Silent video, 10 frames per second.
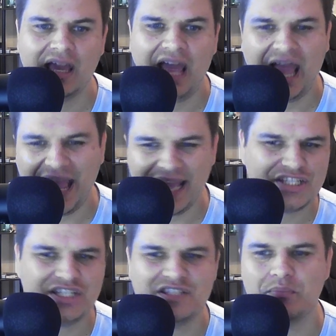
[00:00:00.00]
and
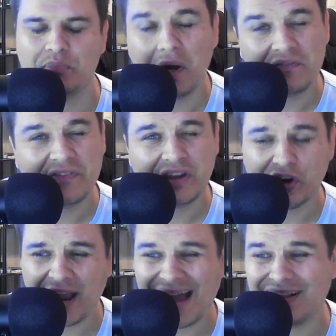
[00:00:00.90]
she's buffing
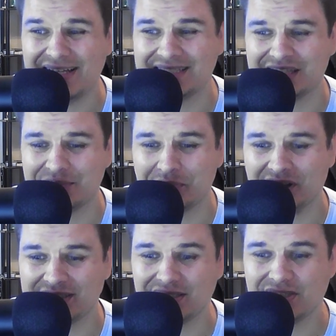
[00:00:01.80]
her allies in the process.